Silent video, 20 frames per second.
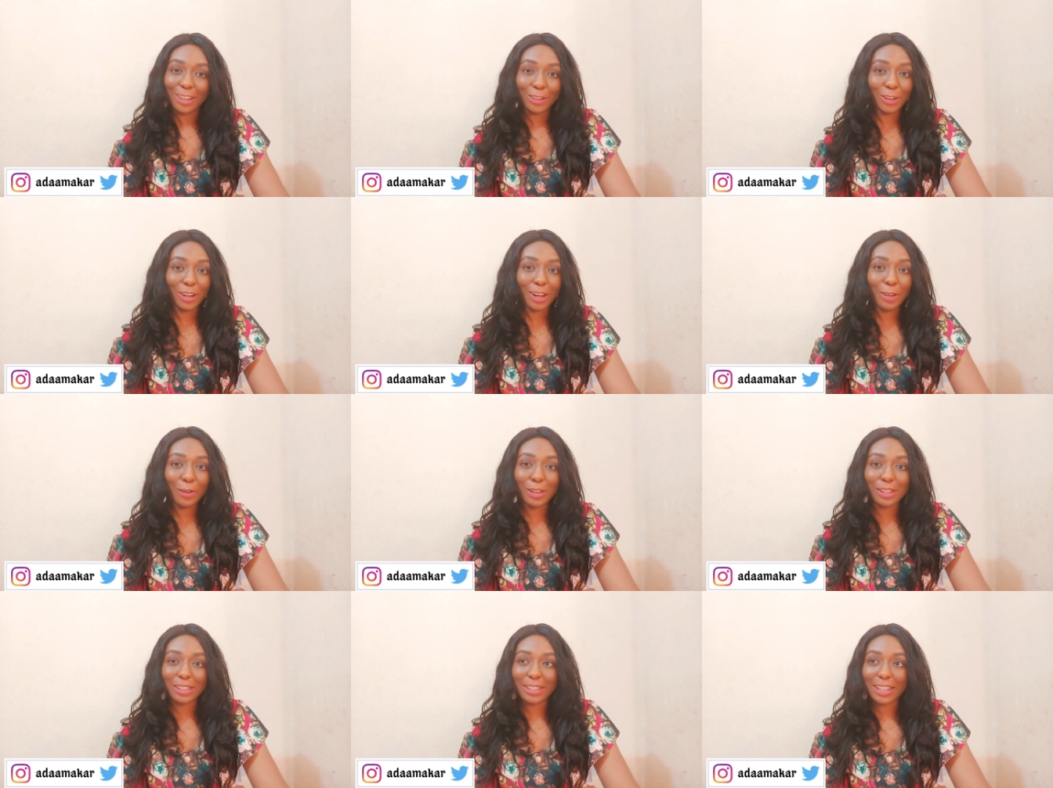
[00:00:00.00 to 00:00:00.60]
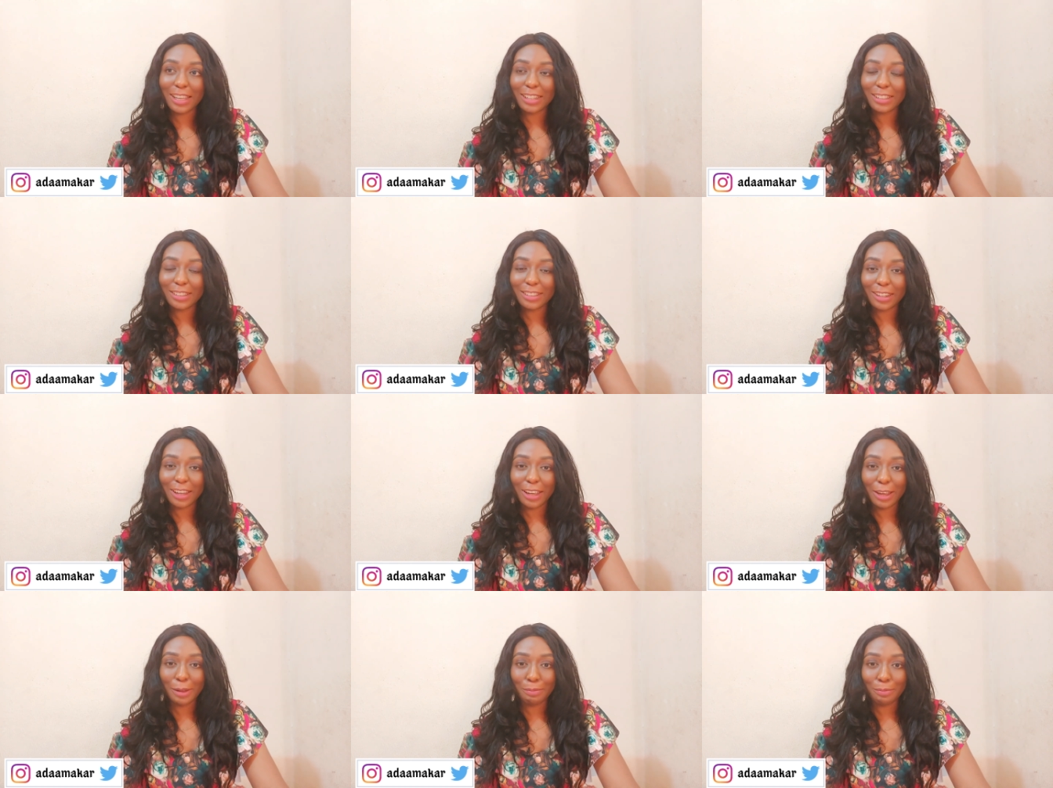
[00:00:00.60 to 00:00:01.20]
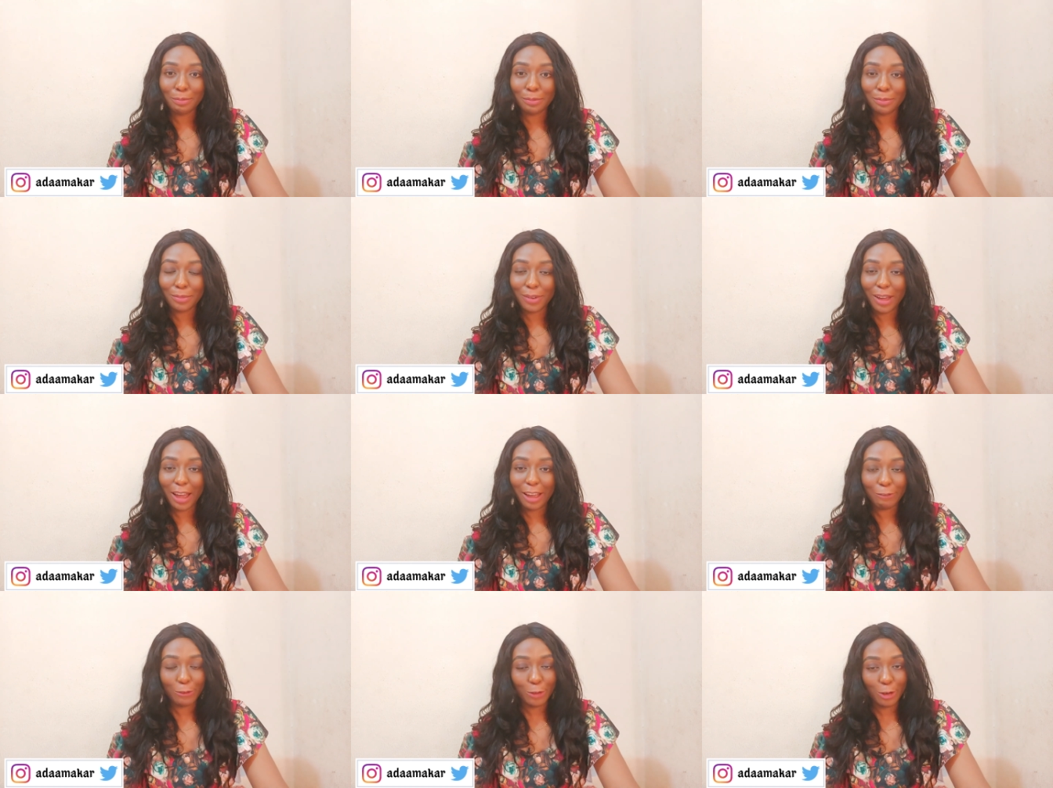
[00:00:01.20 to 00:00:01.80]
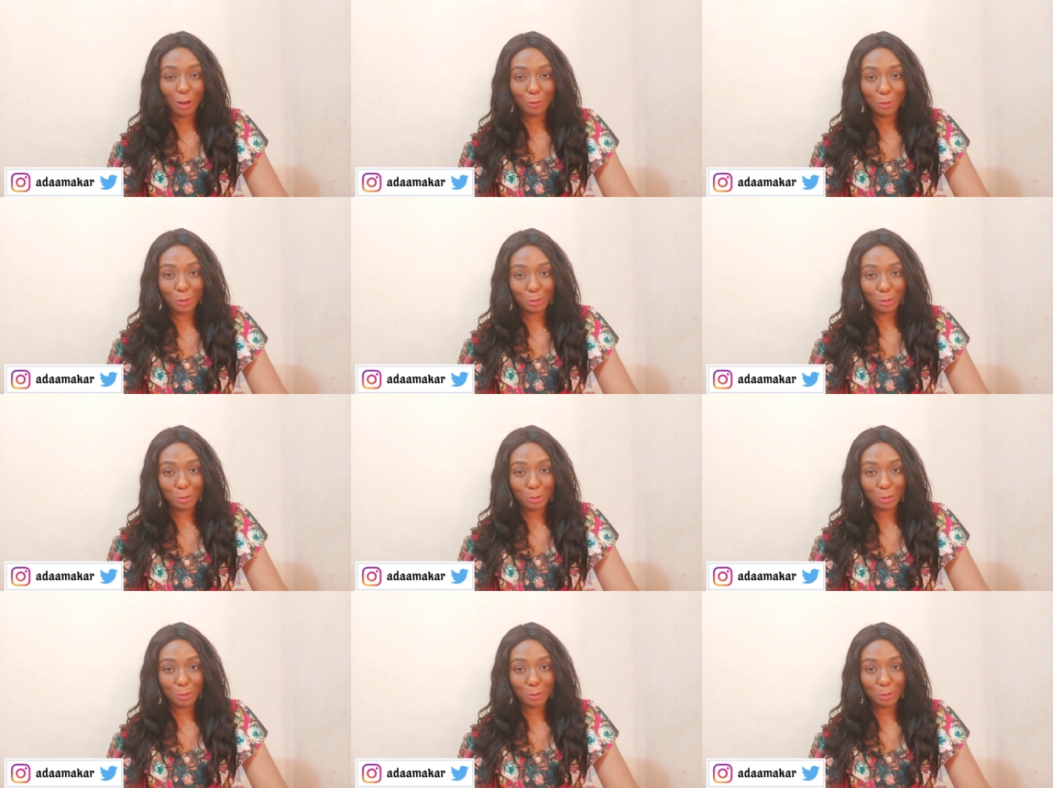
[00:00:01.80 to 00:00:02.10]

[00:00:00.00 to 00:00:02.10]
The other one said, I've traveled